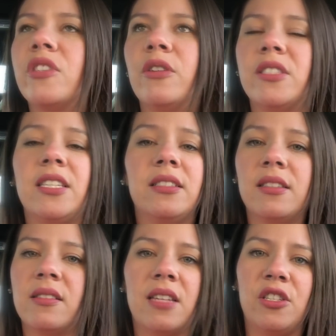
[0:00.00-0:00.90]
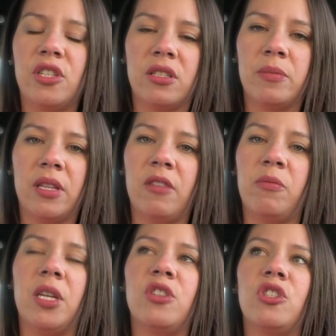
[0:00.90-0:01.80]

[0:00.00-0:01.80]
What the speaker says: seriously. Until this day, she doesn't believe me.